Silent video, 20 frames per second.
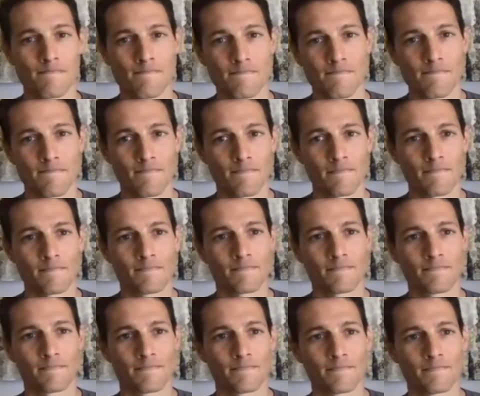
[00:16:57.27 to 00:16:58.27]

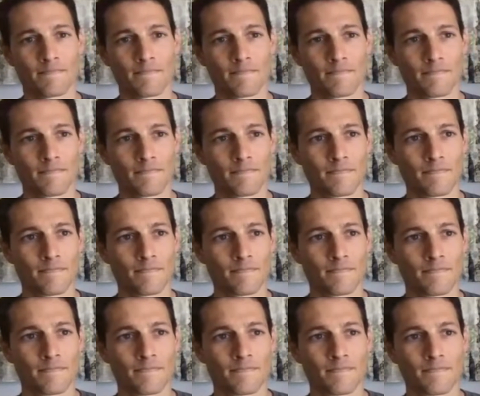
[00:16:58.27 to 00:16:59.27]

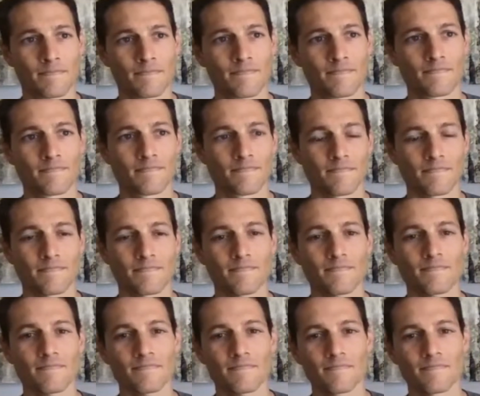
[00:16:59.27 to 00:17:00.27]

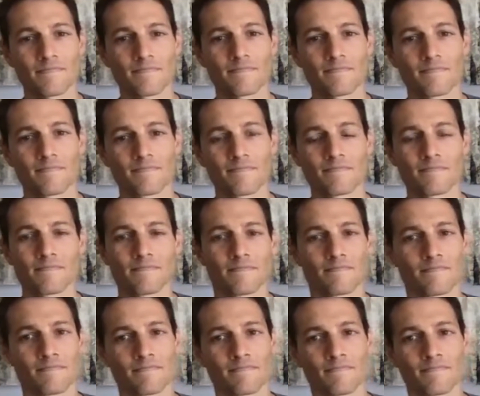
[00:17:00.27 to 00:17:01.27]

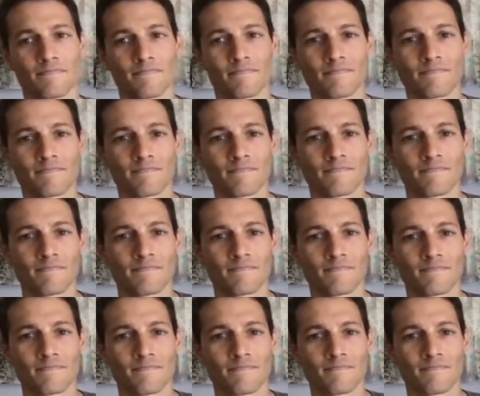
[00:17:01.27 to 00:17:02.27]

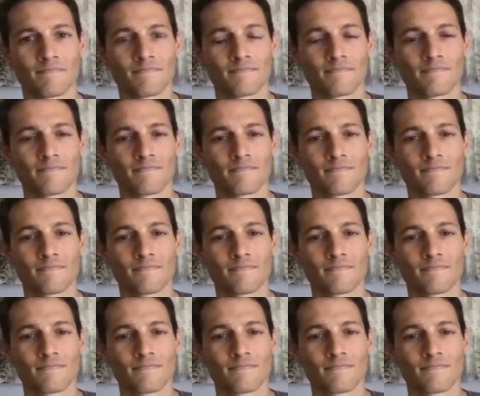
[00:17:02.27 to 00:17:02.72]
(not speaking)